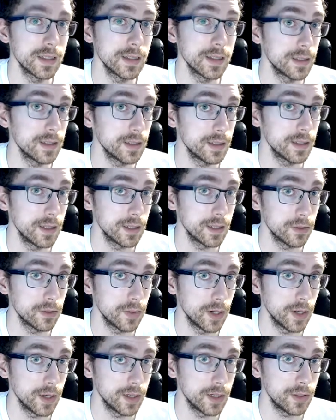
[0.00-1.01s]
Guess
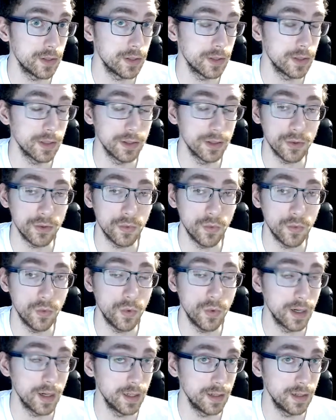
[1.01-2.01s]
what? There's
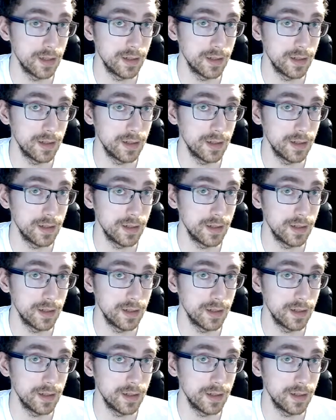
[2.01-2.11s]
one.